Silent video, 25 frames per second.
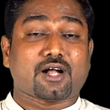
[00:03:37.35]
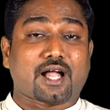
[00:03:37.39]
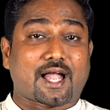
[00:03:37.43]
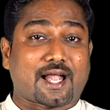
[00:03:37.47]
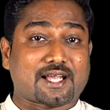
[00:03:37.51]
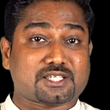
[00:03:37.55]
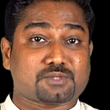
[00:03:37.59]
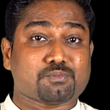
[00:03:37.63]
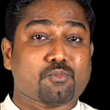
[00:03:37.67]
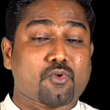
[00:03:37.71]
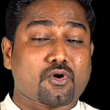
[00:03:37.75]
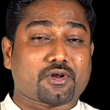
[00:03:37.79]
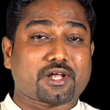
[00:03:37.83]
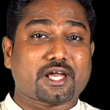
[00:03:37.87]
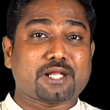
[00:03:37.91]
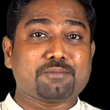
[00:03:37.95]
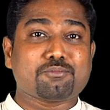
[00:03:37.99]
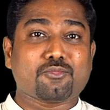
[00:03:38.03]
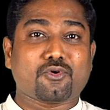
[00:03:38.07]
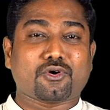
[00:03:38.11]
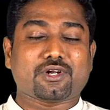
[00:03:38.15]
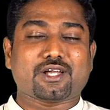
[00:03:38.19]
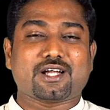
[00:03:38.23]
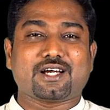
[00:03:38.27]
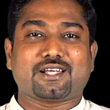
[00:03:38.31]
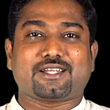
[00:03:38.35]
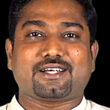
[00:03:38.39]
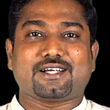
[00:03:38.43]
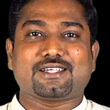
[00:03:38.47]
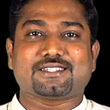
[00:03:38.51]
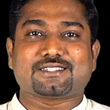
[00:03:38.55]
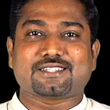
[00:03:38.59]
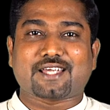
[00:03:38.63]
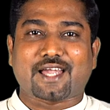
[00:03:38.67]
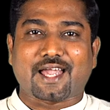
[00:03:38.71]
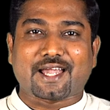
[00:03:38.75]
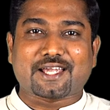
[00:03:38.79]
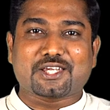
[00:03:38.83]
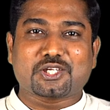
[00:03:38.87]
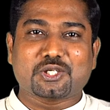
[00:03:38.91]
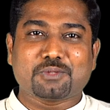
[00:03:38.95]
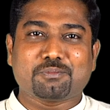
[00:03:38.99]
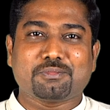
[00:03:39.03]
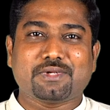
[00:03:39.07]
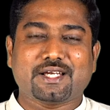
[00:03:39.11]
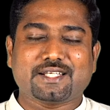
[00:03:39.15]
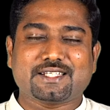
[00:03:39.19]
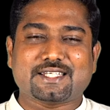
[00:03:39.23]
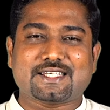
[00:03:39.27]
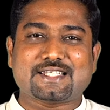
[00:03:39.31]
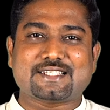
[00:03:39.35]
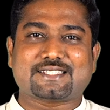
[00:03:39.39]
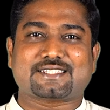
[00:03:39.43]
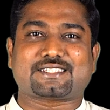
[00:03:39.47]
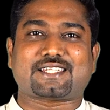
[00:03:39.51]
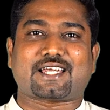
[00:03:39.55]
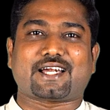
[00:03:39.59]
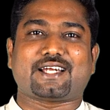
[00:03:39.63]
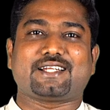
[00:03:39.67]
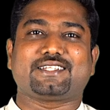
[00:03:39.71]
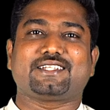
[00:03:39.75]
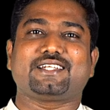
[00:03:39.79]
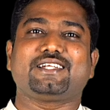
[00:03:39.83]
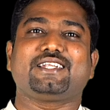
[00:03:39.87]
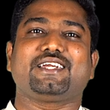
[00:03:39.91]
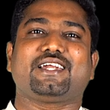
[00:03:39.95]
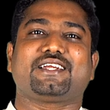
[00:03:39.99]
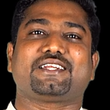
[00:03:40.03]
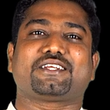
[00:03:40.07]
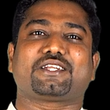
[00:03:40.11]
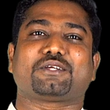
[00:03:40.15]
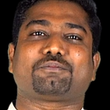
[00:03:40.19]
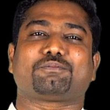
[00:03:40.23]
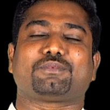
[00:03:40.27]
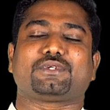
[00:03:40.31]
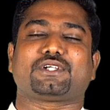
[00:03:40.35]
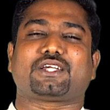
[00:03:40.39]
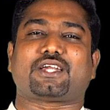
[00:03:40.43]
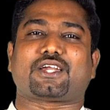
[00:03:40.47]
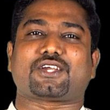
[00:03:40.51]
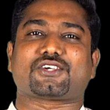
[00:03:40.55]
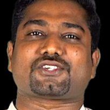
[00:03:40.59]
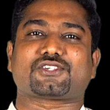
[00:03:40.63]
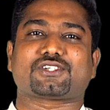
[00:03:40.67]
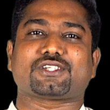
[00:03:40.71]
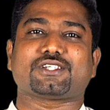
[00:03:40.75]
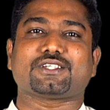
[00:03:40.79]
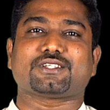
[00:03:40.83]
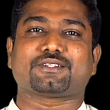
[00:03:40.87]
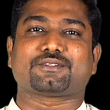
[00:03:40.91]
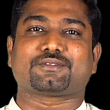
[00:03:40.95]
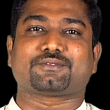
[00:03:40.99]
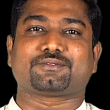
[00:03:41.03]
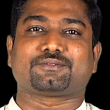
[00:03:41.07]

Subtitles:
As more and more errors accumulate inside the DNA replication,